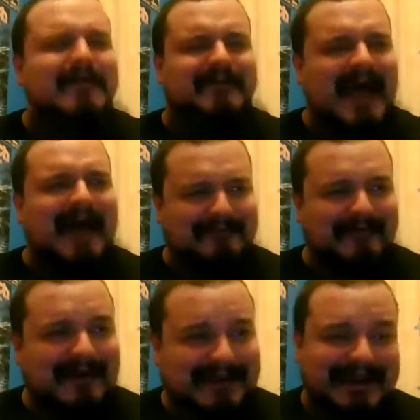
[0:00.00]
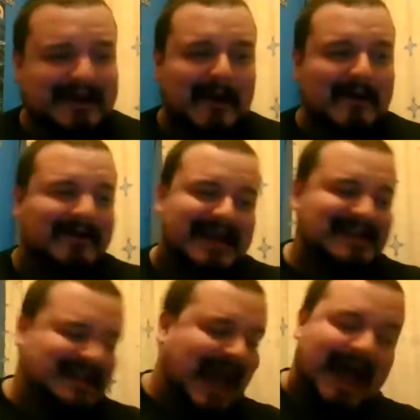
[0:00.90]
for that fucking long.
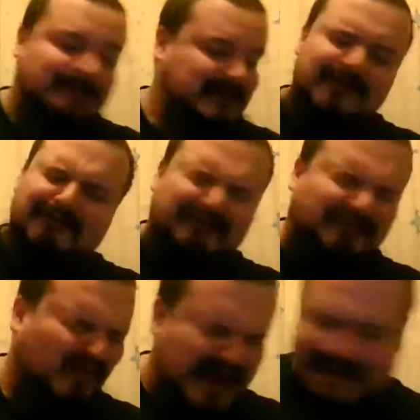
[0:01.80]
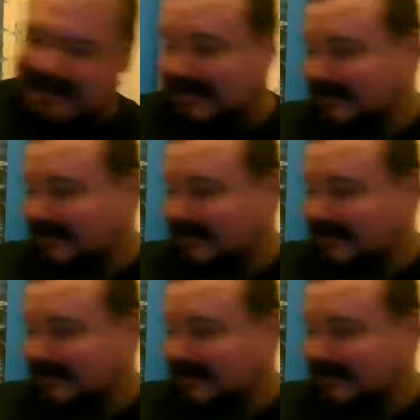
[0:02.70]
He's an absolute freak.